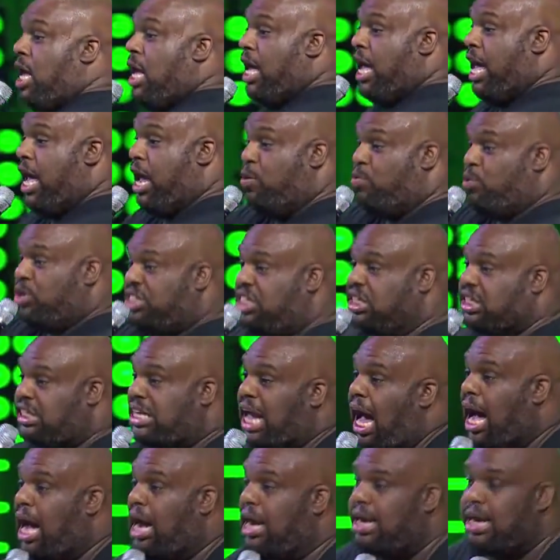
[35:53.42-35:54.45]
He was
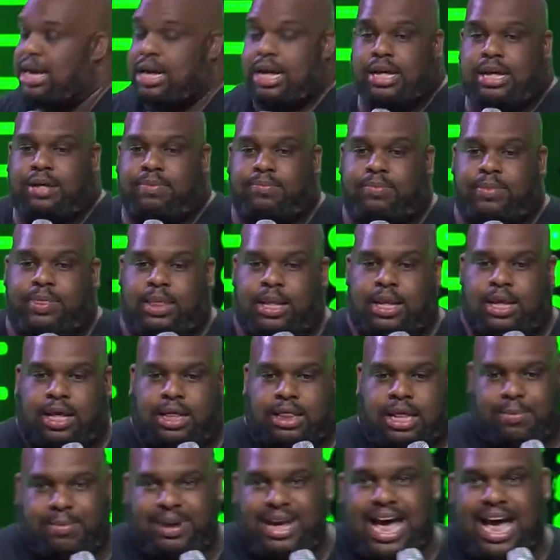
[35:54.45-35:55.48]
stuck.
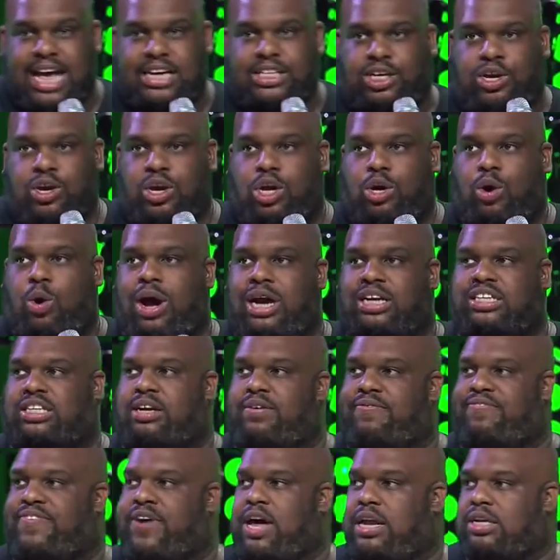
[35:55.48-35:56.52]
Let me ask you a
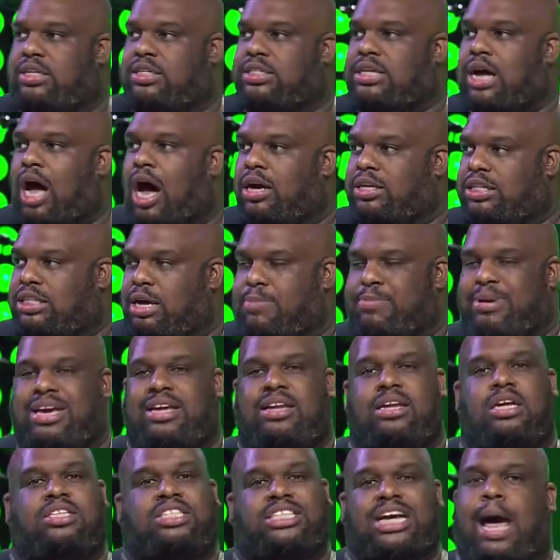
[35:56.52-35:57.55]
question, fellas. Talk to me
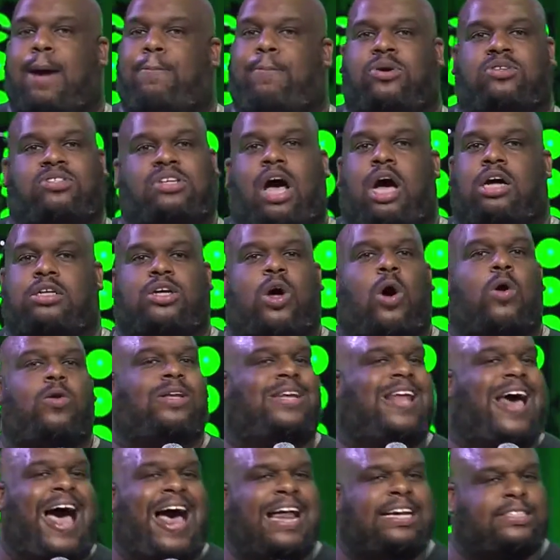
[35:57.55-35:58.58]
in the chapel. Talk, don't
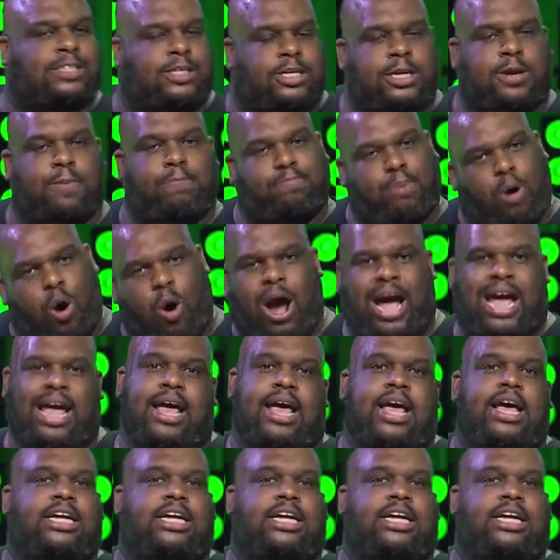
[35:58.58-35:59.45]
lie to your boy.